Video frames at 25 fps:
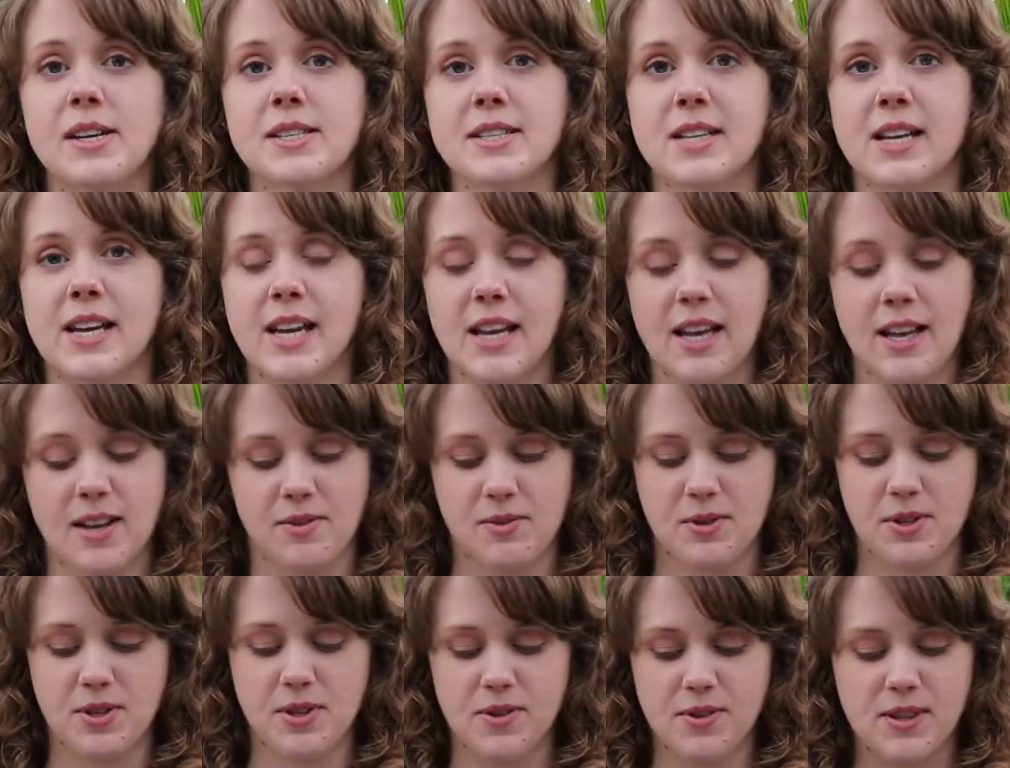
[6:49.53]
I can't
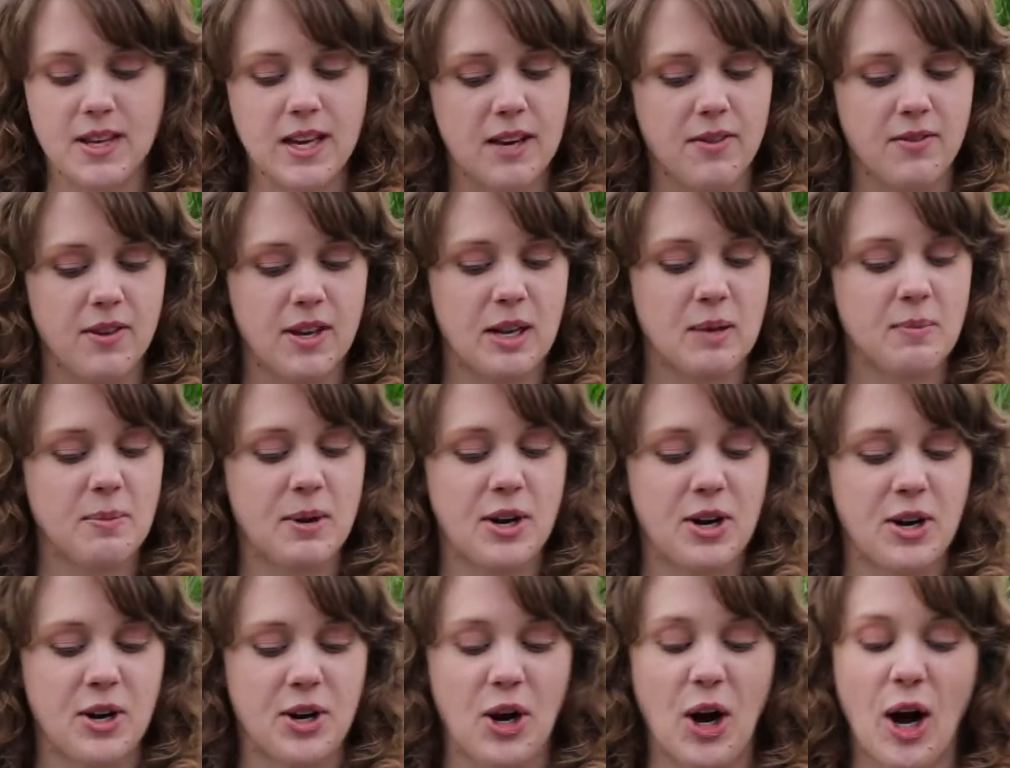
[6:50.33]
really think of any
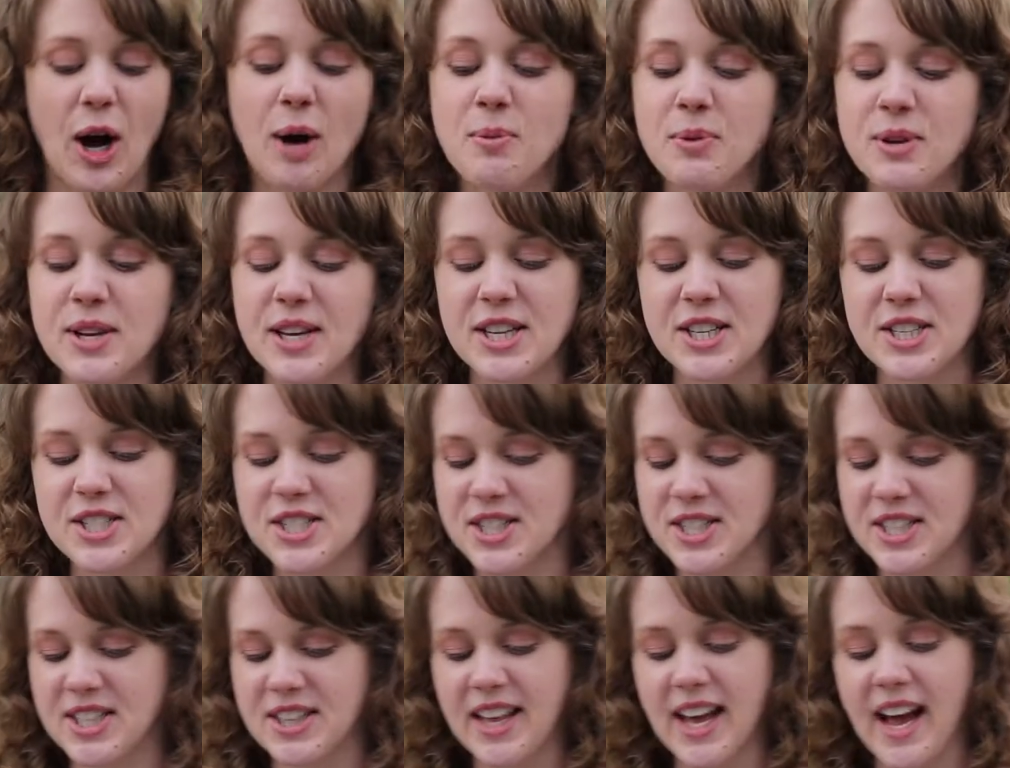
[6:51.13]
better combination
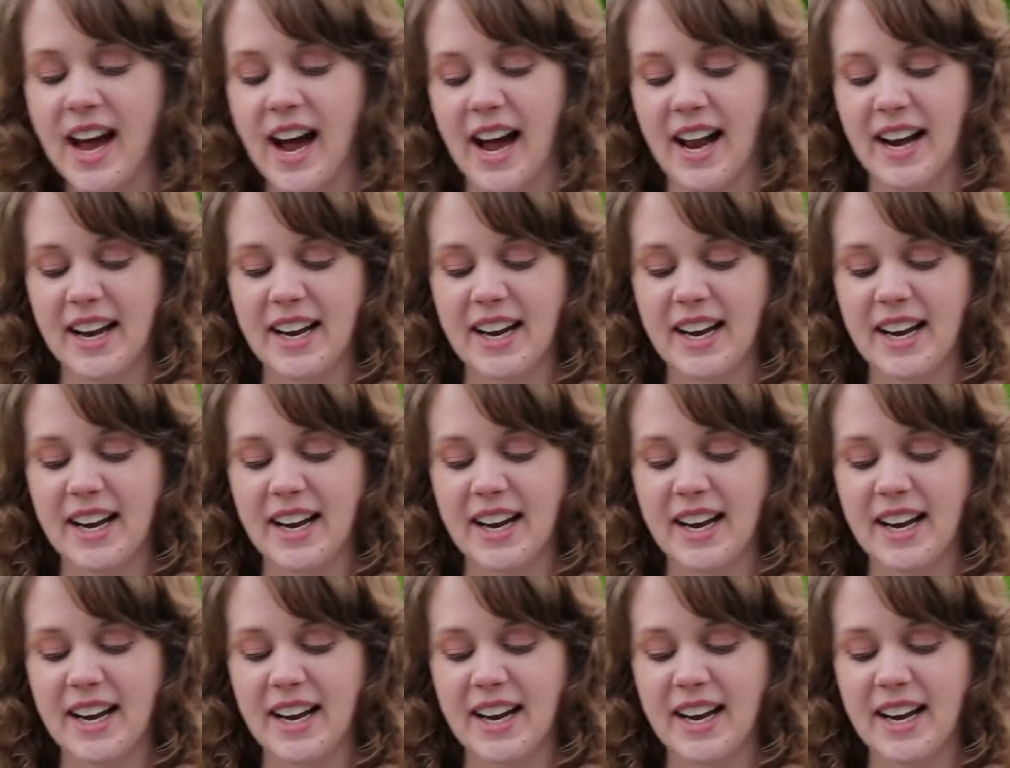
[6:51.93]
than that.